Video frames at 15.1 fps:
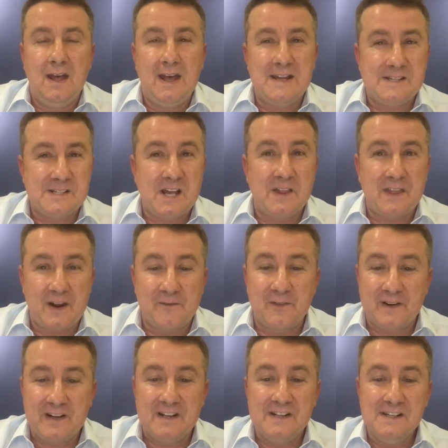As South
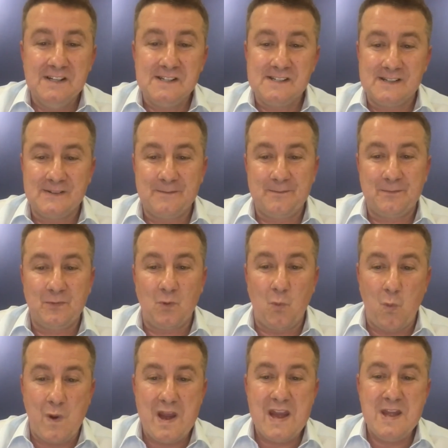Africans,
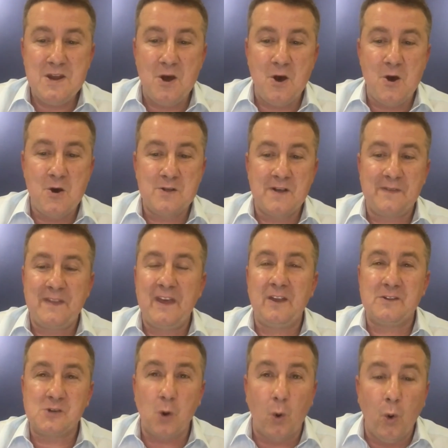we know that
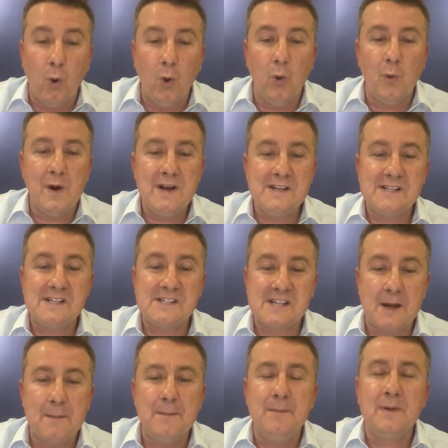there's always
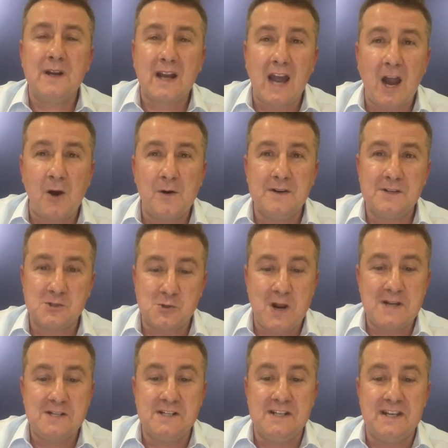some current
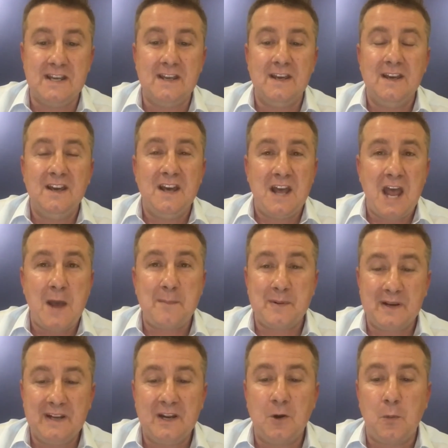tragedy
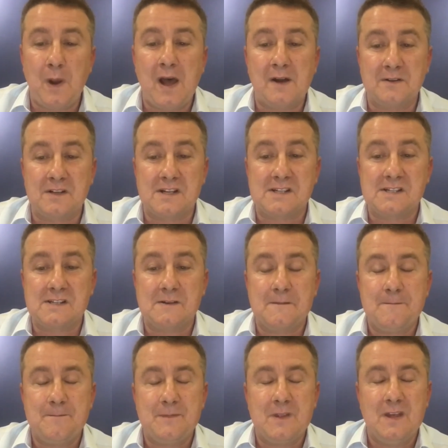happening around us.
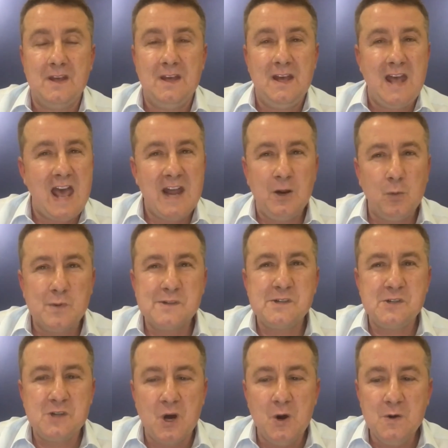And it was
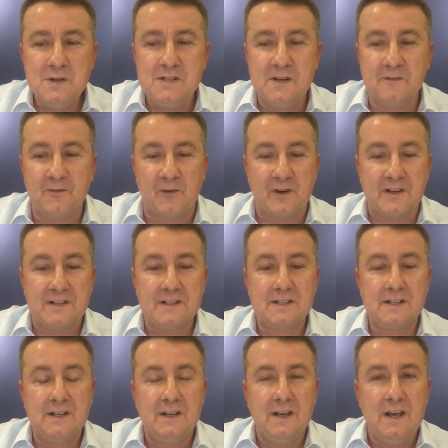no different
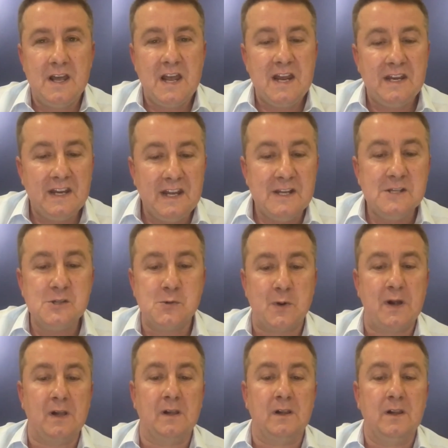in
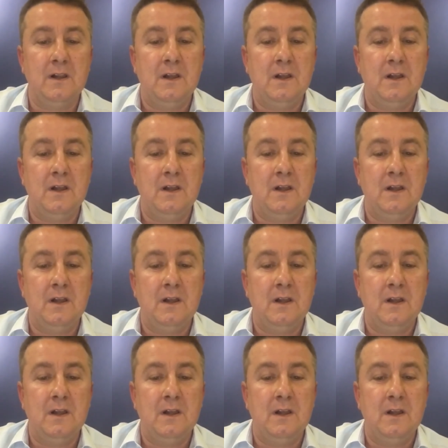Israel